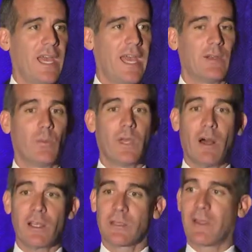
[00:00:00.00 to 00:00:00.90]
And we
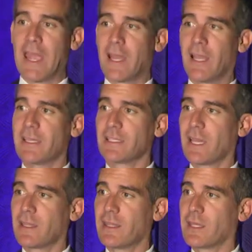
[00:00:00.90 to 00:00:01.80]
also are analyzing,
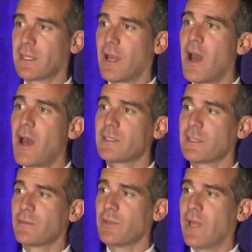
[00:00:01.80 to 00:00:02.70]
I think, the
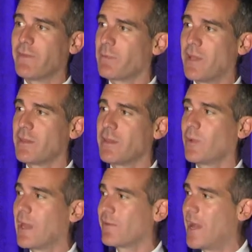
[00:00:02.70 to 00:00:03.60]
causes of traffic better
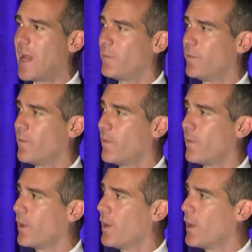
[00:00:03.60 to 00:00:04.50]
than we ever have
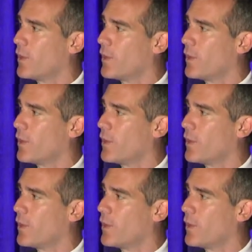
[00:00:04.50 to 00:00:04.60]
before.